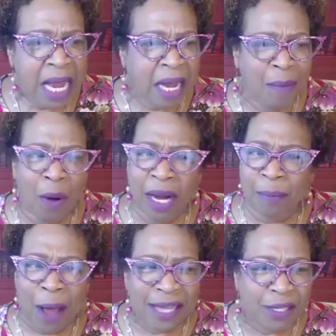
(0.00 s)
Good
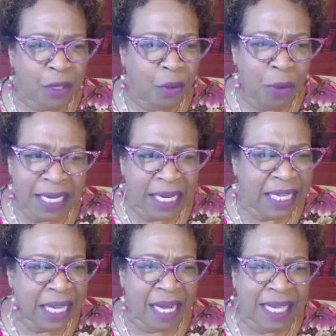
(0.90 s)
morning, Pastor
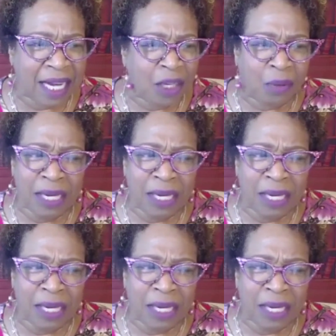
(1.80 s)
Gwendolyn Young, Dr.